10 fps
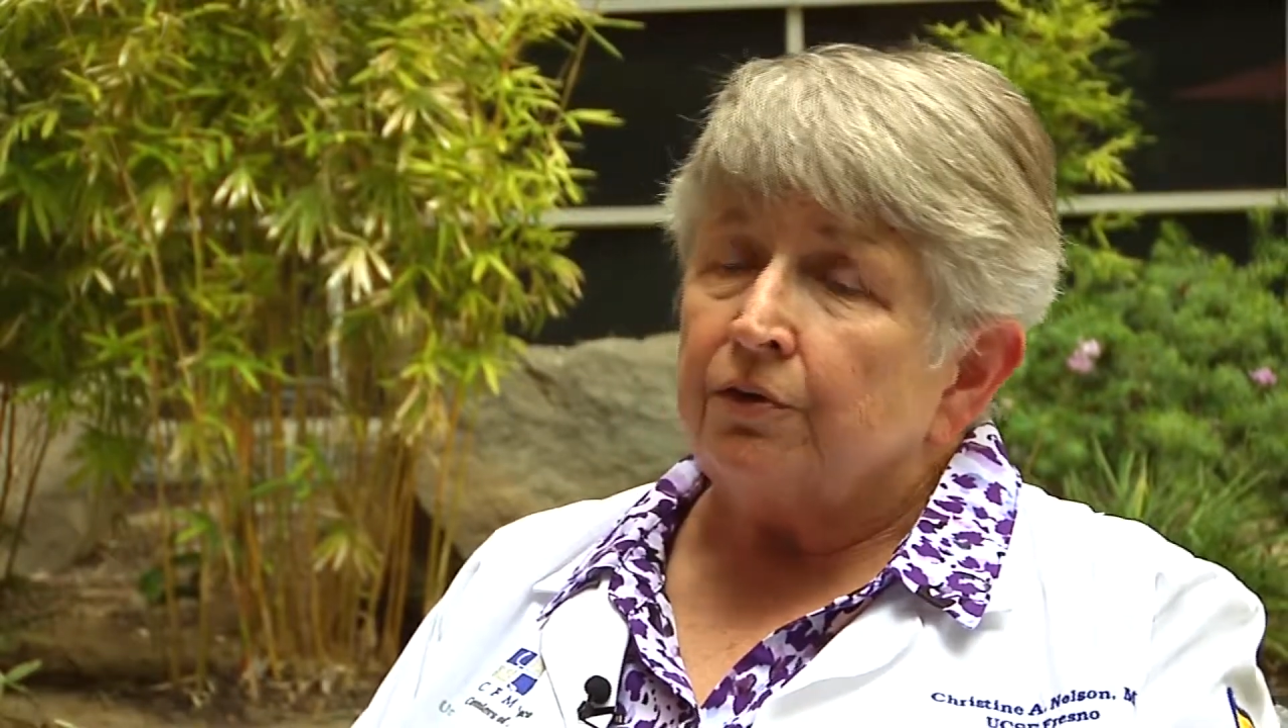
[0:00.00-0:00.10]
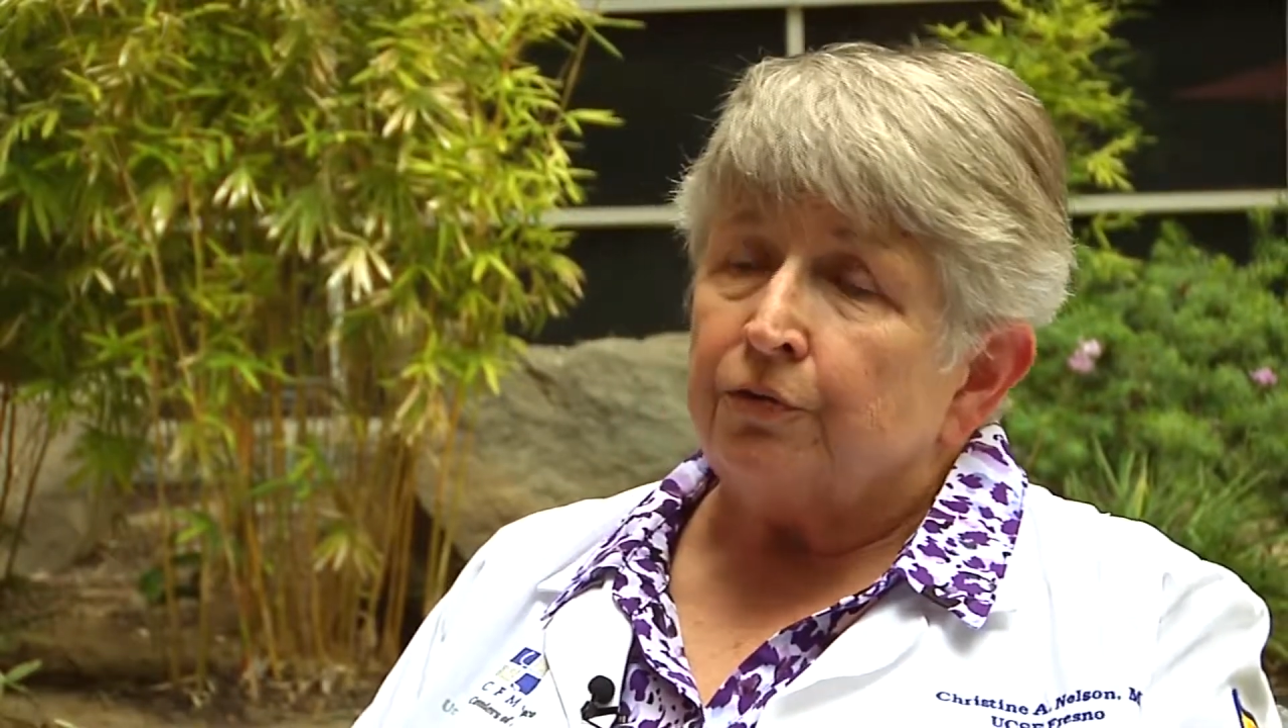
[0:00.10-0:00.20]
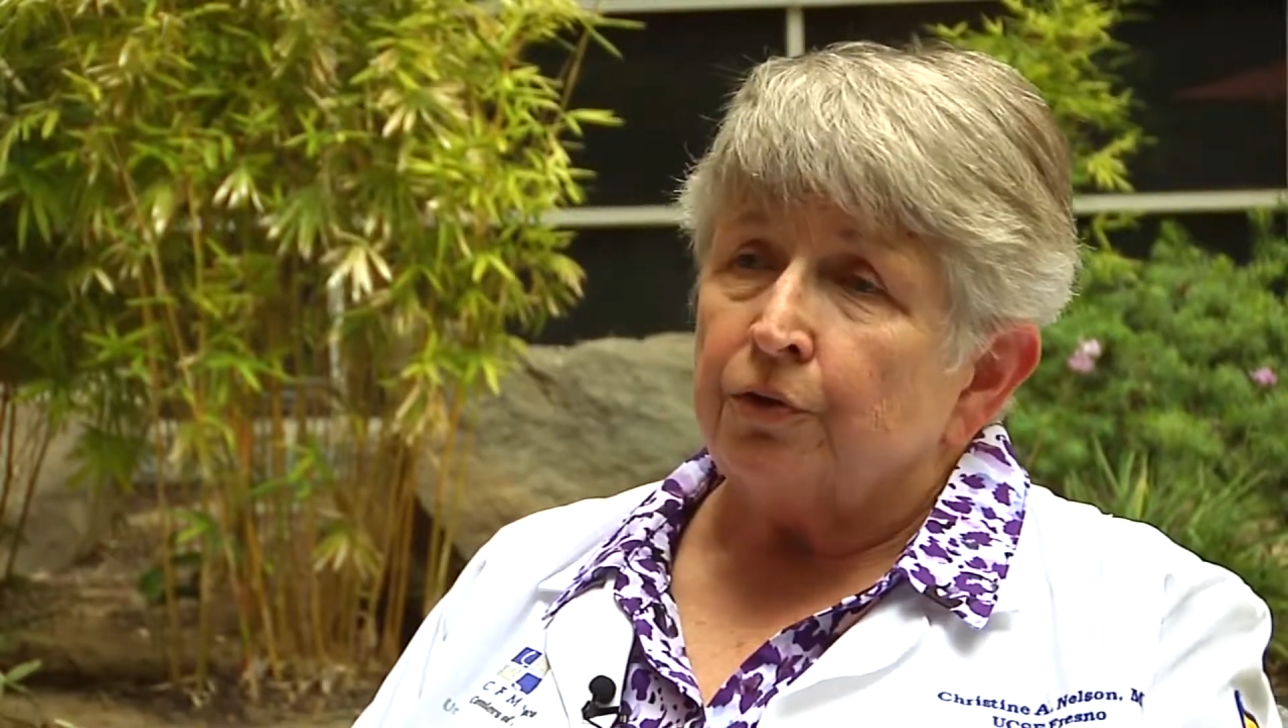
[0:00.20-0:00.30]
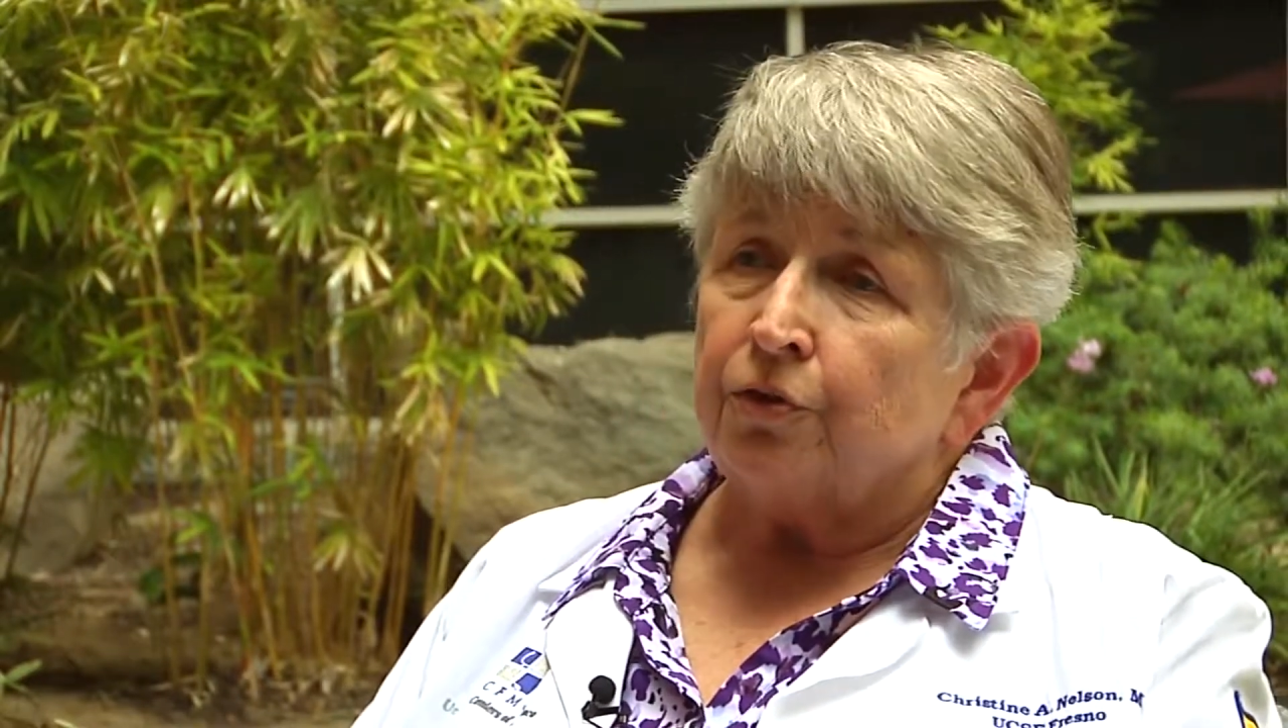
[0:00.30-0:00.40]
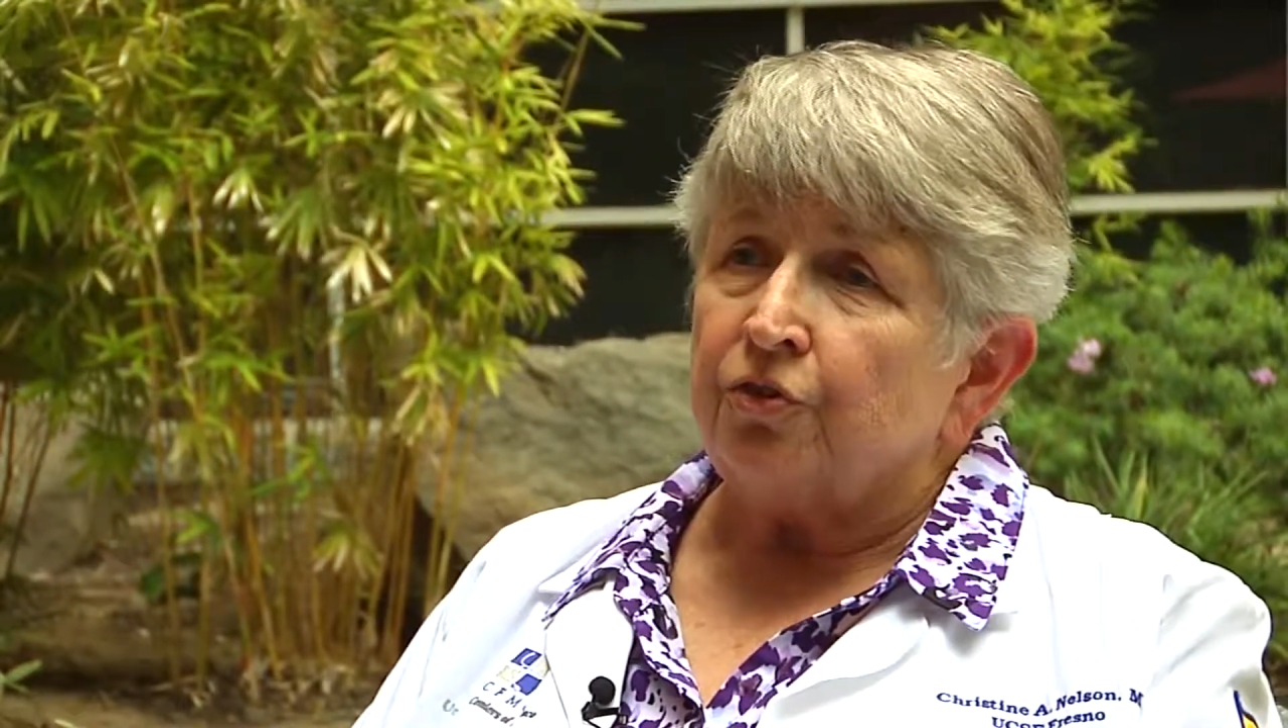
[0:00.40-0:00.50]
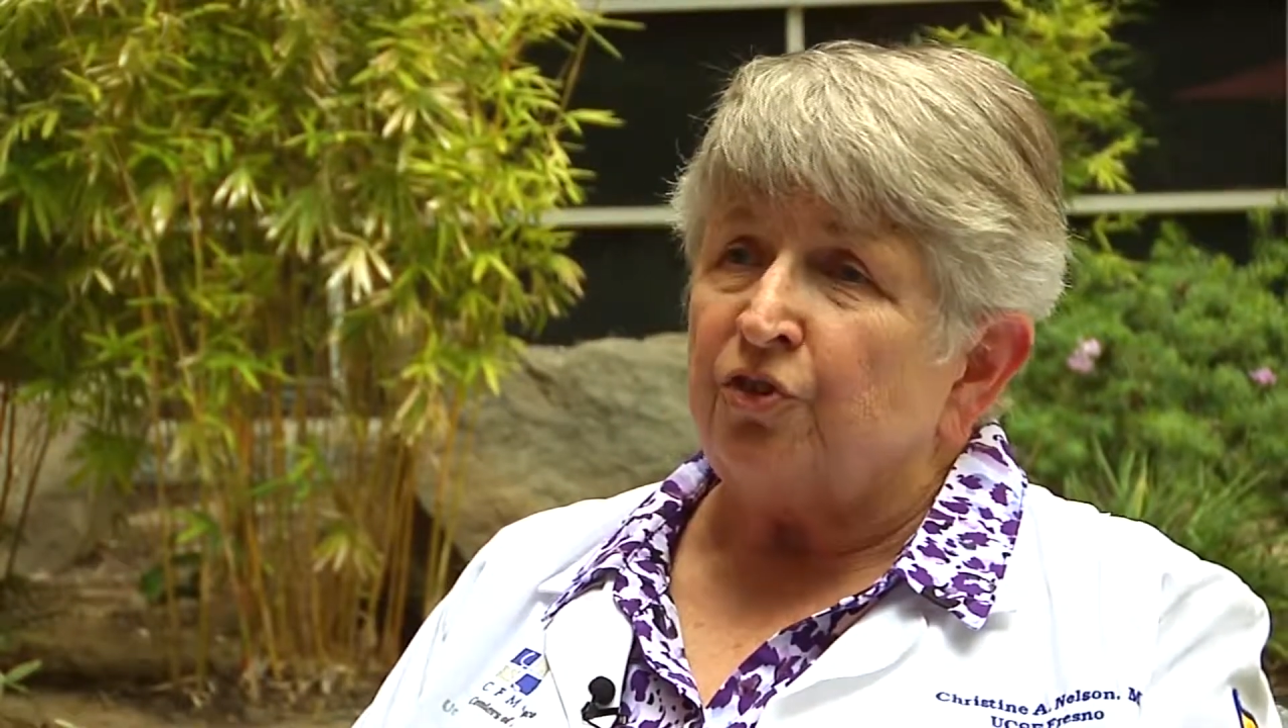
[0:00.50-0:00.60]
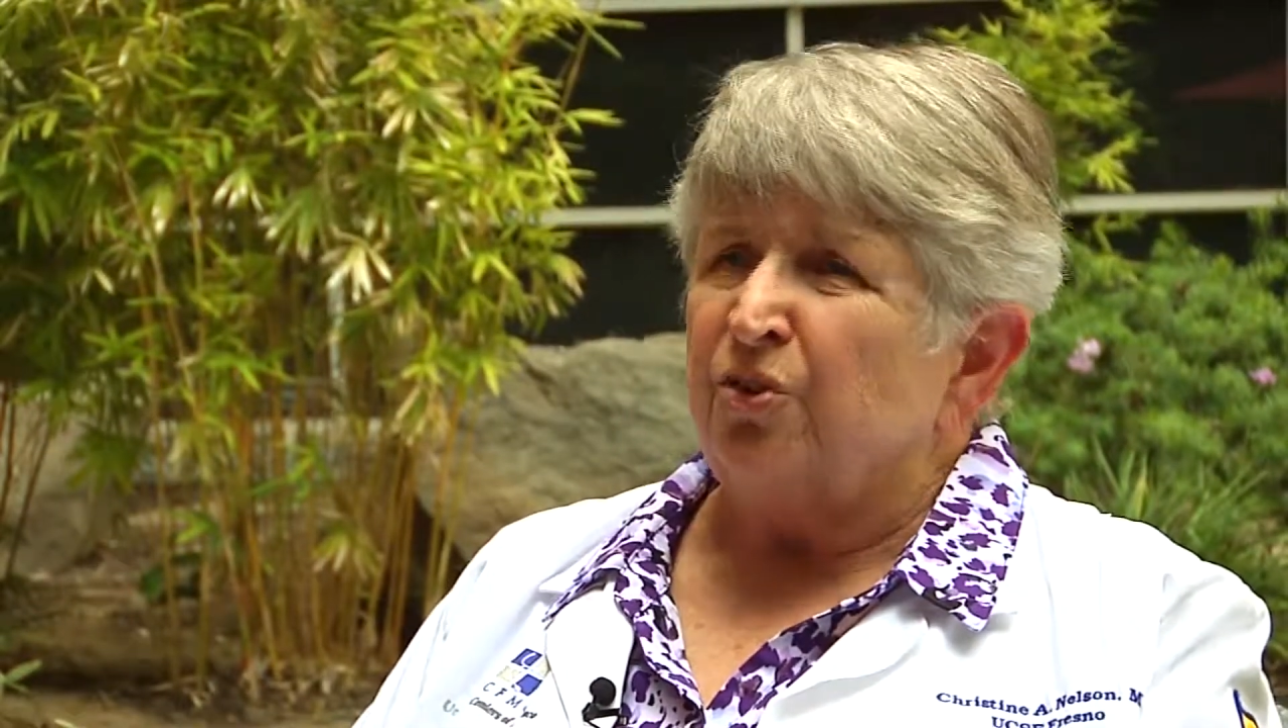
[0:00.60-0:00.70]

the first